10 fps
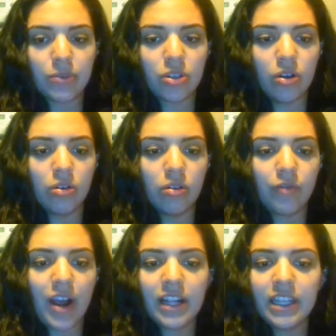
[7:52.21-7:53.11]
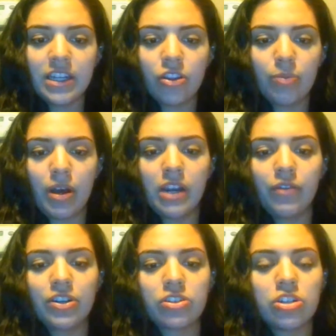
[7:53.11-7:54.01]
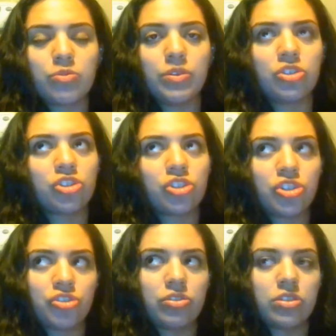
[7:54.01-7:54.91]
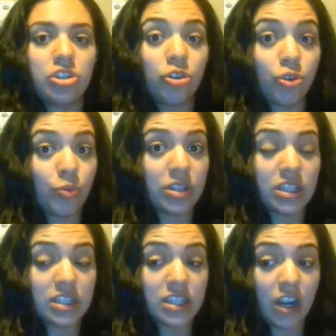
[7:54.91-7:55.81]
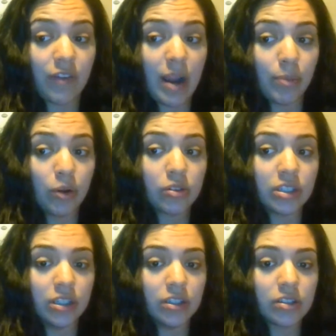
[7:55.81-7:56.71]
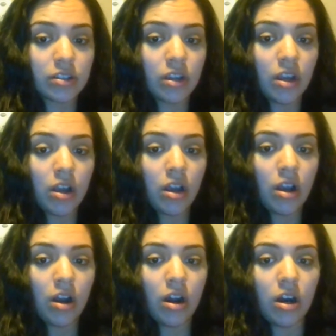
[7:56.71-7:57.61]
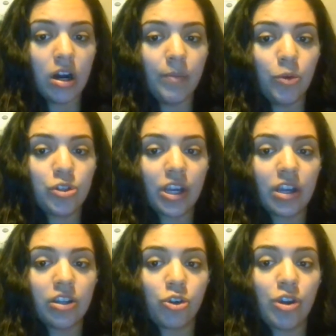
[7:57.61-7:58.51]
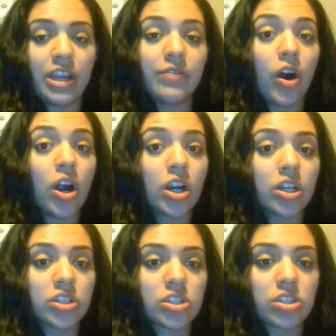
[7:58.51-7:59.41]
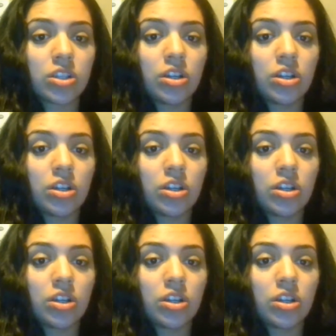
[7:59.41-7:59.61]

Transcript: So finally, another body research with children with cystic fibrosis who took on the creative arts